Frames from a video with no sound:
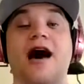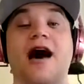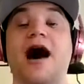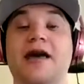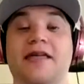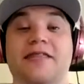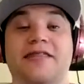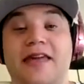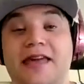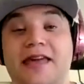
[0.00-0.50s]

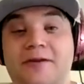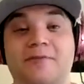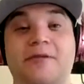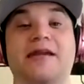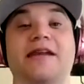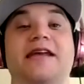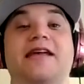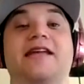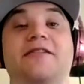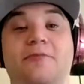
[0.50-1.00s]
I think
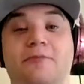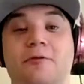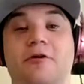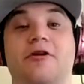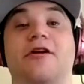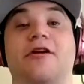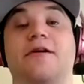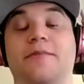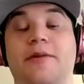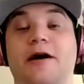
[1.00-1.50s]
we need to
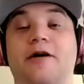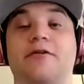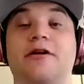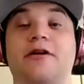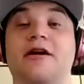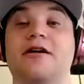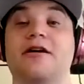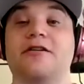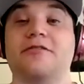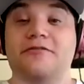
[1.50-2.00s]
worry about
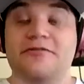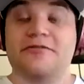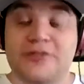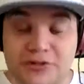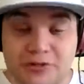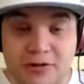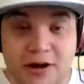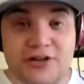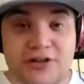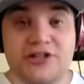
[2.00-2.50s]

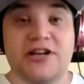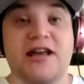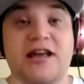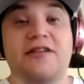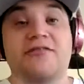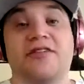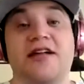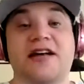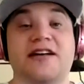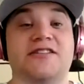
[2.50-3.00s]
stretching and
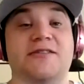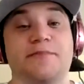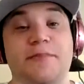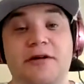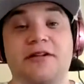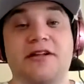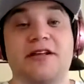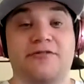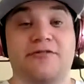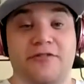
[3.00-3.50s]

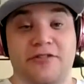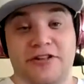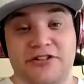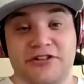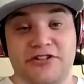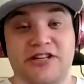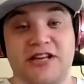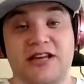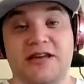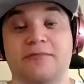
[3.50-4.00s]
flexibility for
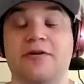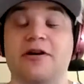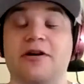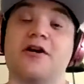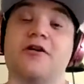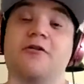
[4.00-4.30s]
this team